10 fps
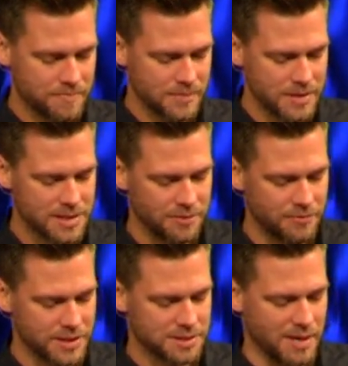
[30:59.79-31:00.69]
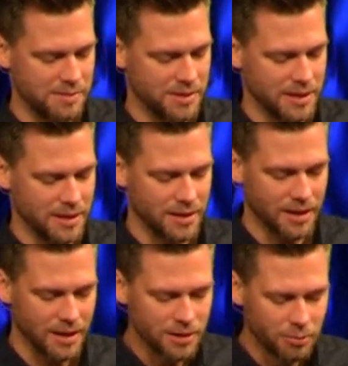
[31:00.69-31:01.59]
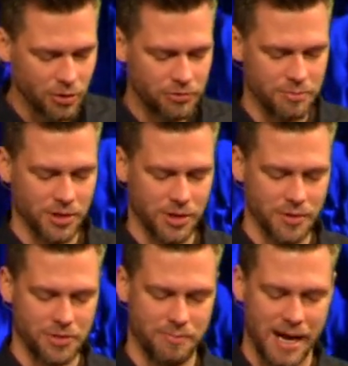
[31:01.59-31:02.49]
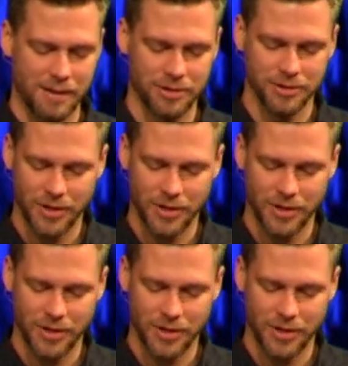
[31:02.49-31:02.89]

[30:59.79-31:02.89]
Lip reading: And some of us might be a little more familiar with the Bible and go,